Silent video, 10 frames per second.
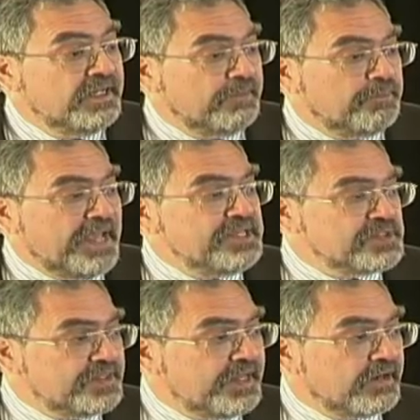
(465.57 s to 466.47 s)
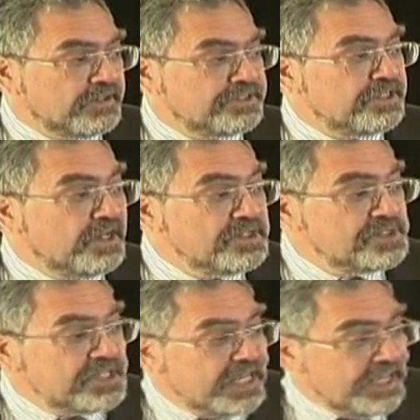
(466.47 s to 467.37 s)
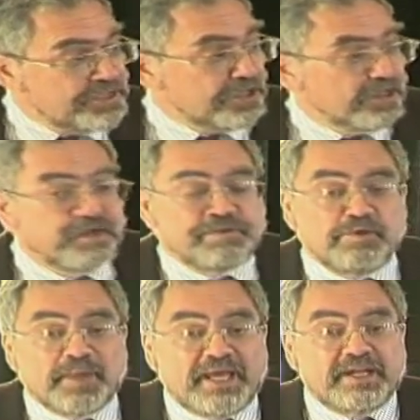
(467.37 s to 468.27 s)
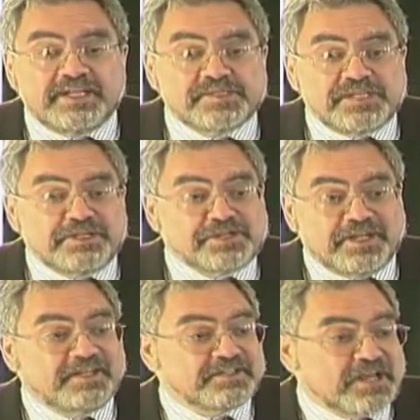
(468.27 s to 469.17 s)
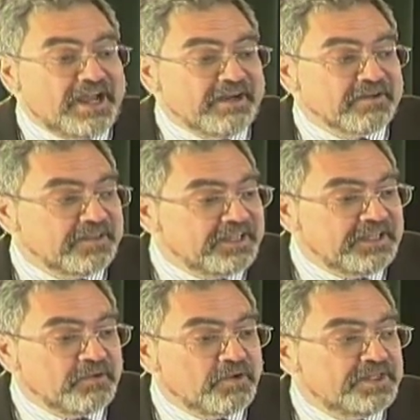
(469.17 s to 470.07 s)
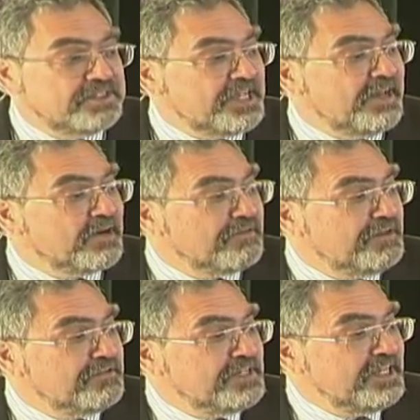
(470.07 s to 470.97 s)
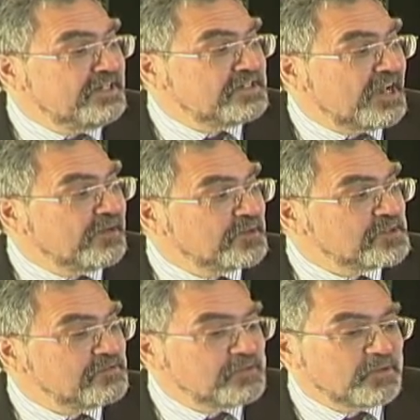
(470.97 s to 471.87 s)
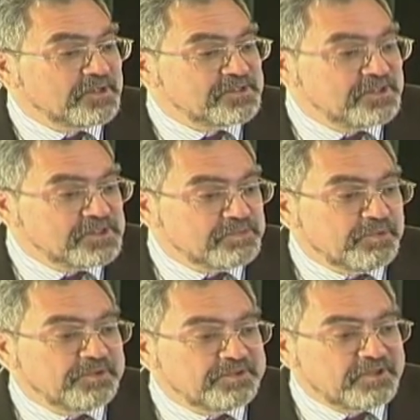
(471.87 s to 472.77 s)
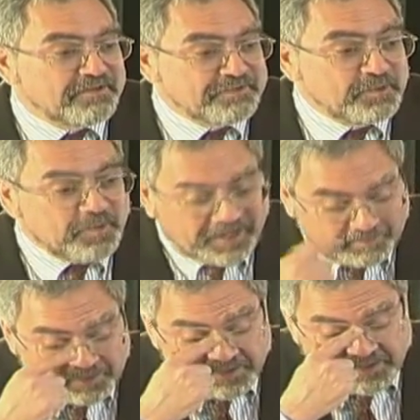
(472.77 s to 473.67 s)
base their denunciation of humanities teaching entirely on 10 or 15 titles of courses pulled off the web